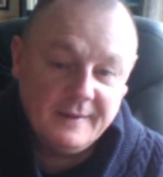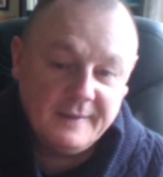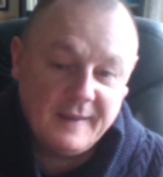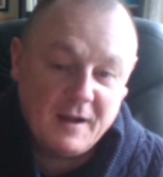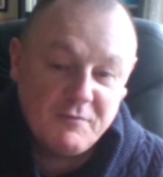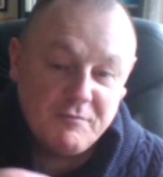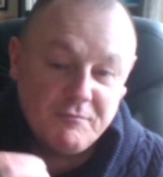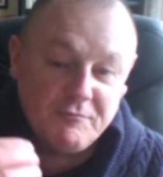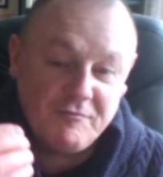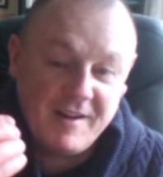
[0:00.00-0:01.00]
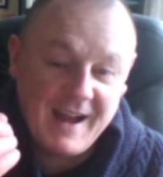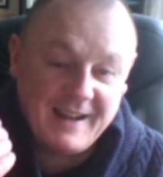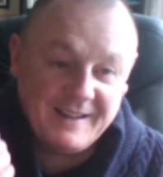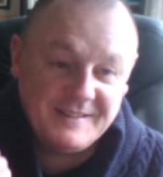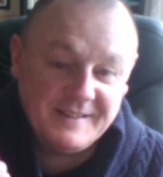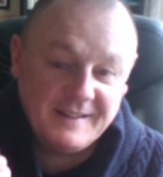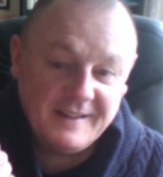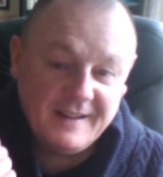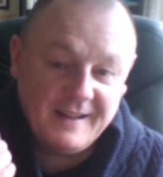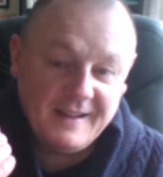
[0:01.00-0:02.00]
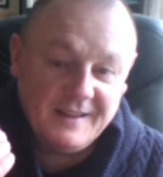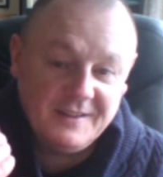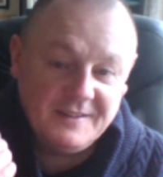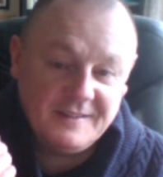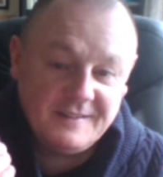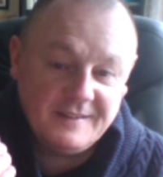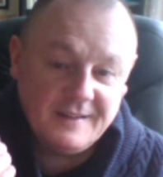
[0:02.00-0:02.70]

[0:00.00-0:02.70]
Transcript: That reality is